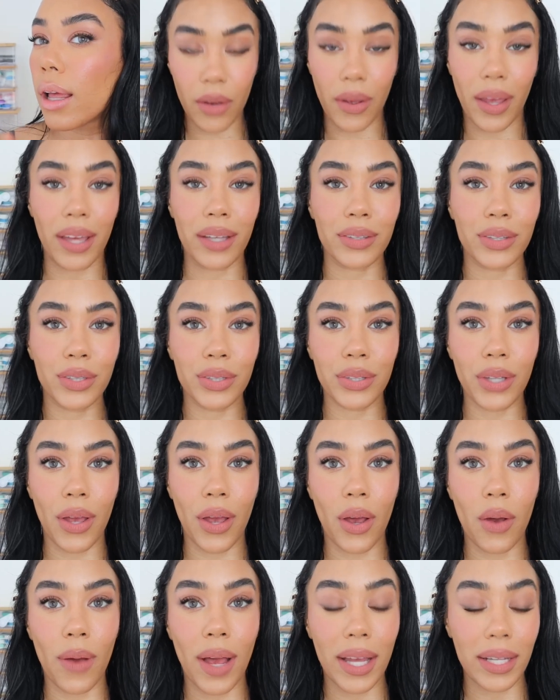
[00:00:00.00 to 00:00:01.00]
Okay,
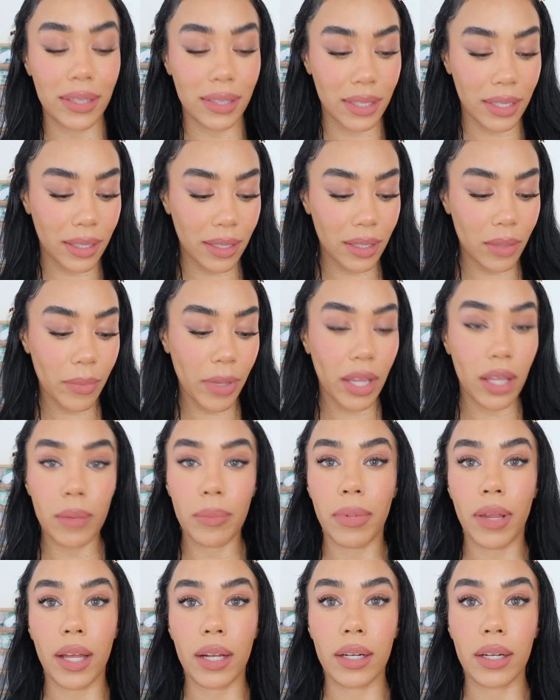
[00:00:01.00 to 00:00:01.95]
so I did my lip